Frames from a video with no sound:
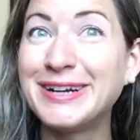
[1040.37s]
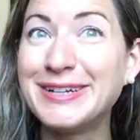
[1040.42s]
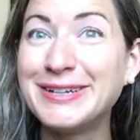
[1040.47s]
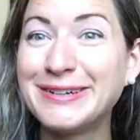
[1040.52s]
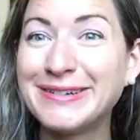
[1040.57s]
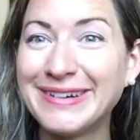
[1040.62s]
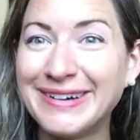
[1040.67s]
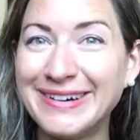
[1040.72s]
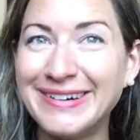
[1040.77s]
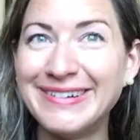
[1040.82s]

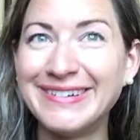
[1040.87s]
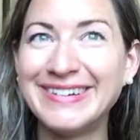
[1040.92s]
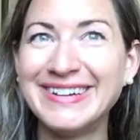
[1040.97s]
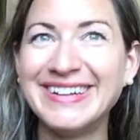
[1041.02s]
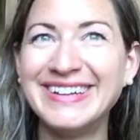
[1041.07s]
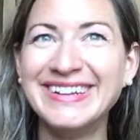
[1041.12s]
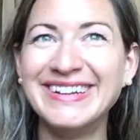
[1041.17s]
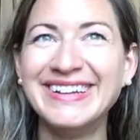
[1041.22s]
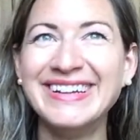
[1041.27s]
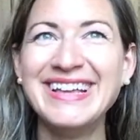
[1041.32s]
and
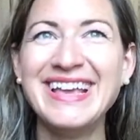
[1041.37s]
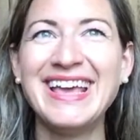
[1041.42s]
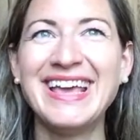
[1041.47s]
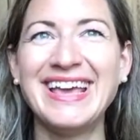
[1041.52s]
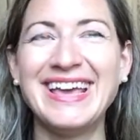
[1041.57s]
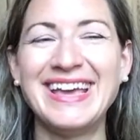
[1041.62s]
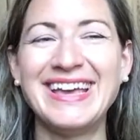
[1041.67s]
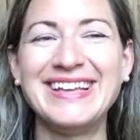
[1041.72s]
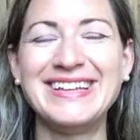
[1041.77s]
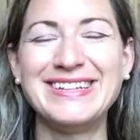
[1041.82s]
but doing it
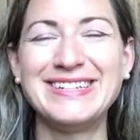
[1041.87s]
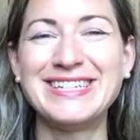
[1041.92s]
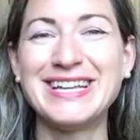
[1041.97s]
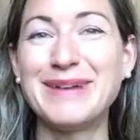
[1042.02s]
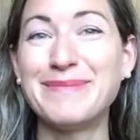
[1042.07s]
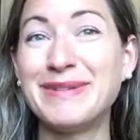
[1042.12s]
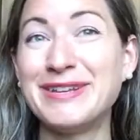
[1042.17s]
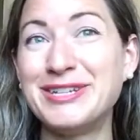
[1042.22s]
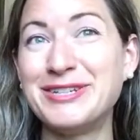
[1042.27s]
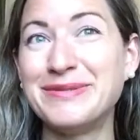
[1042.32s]
safely at
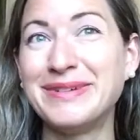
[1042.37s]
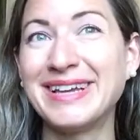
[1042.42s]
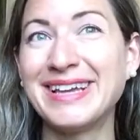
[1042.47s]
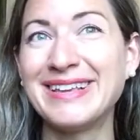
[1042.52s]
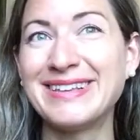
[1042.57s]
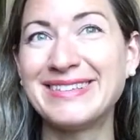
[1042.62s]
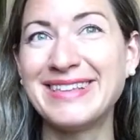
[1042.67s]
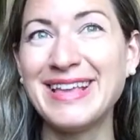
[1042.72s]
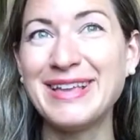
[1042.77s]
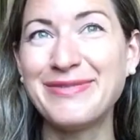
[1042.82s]
the same
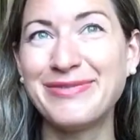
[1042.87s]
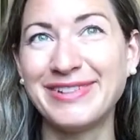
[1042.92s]
time